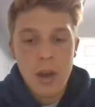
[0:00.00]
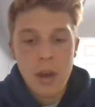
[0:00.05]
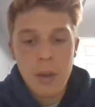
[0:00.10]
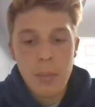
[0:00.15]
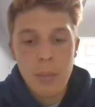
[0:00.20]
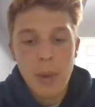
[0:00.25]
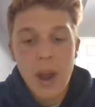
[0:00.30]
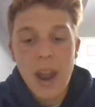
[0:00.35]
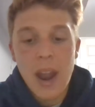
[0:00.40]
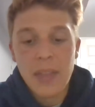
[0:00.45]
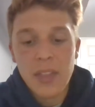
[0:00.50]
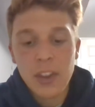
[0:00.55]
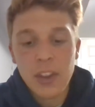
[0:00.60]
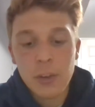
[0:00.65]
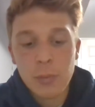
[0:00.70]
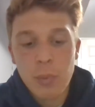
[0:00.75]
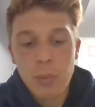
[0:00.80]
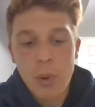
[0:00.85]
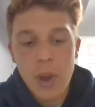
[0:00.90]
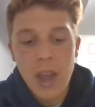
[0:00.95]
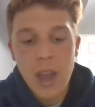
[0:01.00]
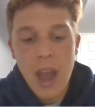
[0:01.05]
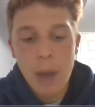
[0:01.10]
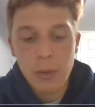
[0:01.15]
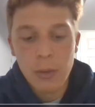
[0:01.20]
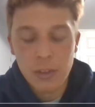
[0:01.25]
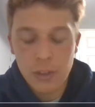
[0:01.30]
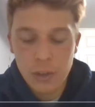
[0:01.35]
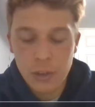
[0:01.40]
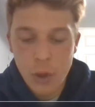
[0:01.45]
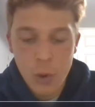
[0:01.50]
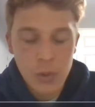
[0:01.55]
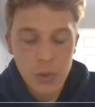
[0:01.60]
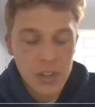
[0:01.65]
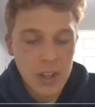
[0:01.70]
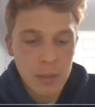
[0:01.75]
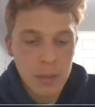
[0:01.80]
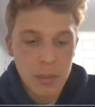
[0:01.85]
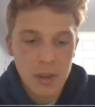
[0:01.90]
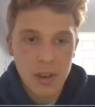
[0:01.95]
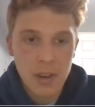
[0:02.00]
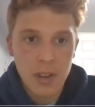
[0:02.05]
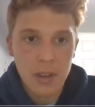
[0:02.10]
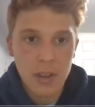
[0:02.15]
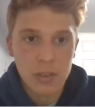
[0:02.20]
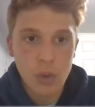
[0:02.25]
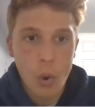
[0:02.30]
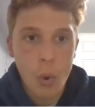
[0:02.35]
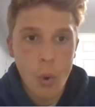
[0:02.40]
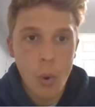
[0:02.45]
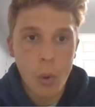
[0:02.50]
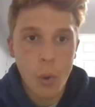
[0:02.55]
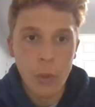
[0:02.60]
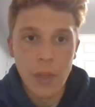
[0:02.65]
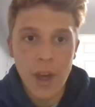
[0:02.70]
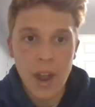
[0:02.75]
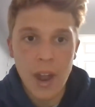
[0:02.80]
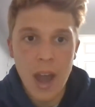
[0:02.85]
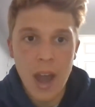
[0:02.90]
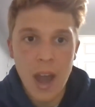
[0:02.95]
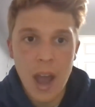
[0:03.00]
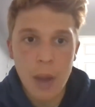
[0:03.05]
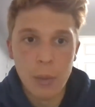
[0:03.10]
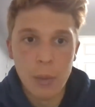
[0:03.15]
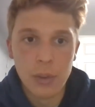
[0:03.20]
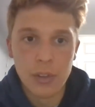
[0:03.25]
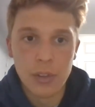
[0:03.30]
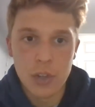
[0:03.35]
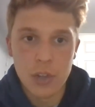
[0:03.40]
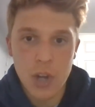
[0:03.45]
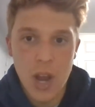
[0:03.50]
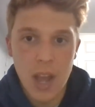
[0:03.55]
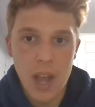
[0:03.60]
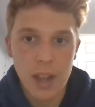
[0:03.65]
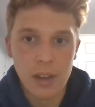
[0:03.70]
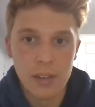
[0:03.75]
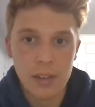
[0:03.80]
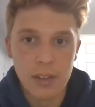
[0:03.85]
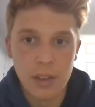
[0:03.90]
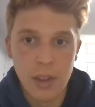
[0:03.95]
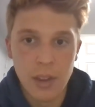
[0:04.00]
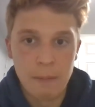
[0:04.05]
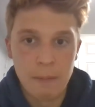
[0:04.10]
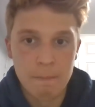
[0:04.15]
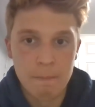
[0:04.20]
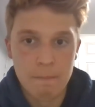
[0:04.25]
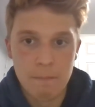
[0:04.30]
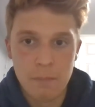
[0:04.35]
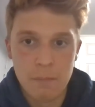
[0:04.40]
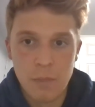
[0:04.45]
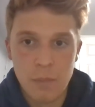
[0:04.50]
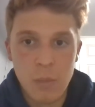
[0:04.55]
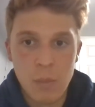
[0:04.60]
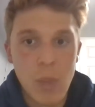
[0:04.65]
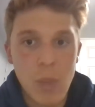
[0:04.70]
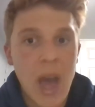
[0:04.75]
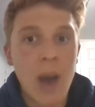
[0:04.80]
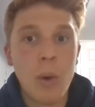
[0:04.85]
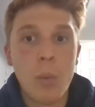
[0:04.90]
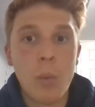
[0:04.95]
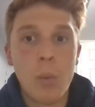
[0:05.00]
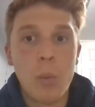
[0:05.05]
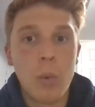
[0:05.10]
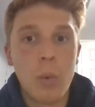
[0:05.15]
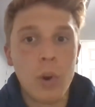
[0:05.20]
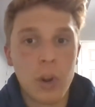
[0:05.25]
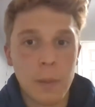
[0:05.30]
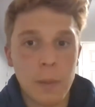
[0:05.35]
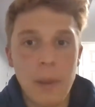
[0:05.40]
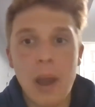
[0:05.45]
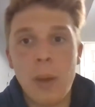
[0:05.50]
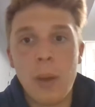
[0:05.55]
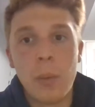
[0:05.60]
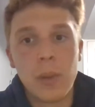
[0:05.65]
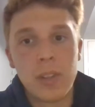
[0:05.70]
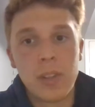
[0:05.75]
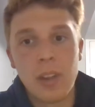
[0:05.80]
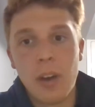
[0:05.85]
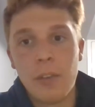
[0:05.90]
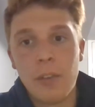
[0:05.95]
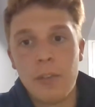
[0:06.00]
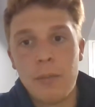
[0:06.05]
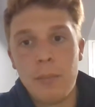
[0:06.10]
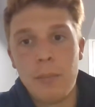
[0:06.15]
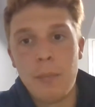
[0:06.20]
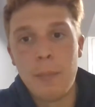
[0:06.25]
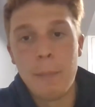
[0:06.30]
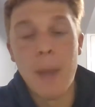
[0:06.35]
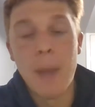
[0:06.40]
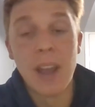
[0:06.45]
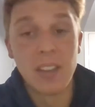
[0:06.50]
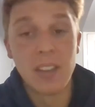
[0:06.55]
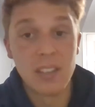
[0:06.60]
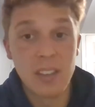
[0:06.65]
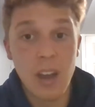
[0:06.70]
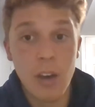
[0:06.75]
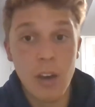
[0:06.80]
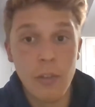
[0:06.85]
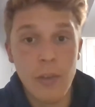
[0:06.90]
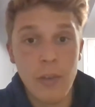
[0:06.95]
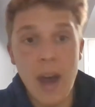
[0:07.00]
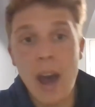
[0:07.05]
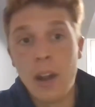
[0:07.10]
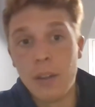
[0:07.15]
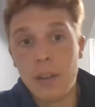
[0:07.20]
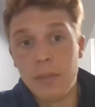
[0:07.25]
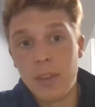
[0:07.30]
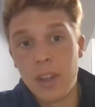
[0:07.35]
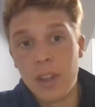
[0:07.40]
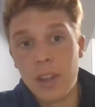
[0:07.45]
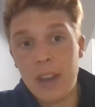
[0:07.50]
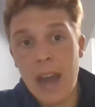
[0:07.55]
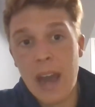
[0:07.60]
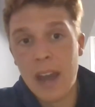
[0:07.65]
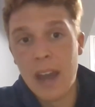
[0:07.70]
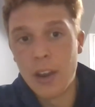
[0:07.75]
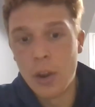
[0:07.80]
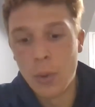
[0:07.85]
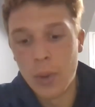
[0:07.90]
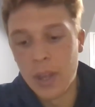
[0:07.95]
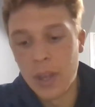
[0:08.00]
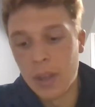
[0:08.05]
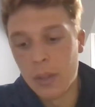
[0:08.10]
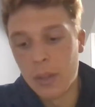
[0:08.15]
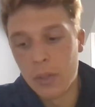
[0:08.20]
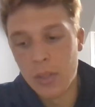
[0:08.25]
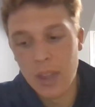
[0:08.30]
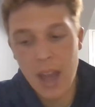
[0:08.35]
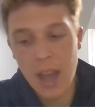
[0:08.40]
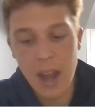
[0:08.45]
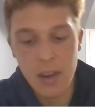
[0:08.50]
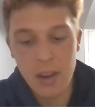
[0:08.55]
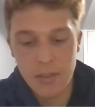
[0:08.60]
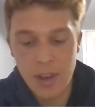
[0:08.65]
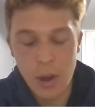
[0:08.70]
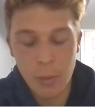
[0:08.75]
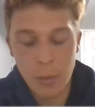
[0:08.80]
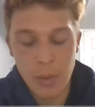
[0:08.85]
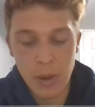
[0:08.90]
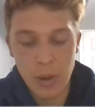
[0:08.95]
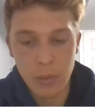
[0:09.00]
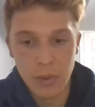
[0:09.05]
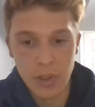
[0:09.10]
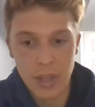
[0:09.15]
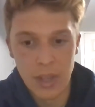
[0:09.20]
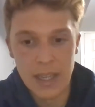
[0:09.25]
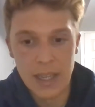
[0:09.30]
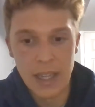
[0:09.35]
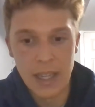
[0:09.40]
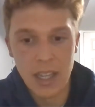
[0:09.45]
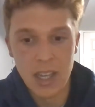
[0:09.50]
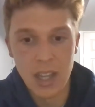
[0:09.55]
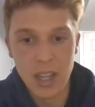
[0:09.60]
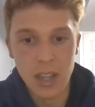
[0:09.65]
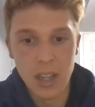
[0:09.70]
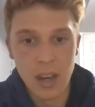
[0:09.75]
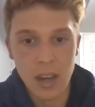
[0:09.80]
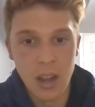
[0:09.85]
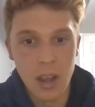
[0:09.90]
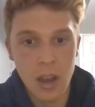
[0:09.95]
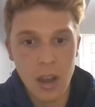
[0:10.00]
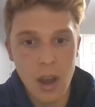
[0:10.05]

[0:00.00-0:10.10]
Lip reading: But at this point, I was so deep into this hole that I was trying to like now work myself out of it, not knowing the kind of help I really needed.